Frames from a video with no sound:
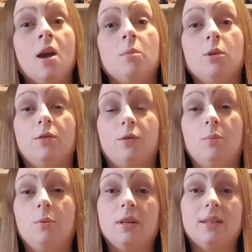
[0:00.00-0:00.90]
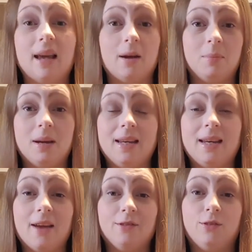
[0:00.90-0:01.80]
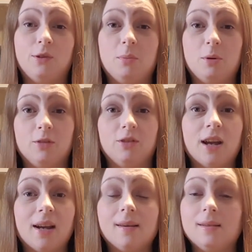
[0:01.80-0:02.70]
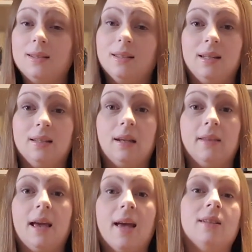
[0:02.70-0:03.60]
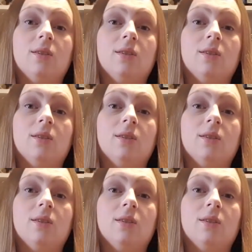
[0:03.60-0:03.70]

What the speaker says: beautiful printout PDFs for your book of shadows and things like that.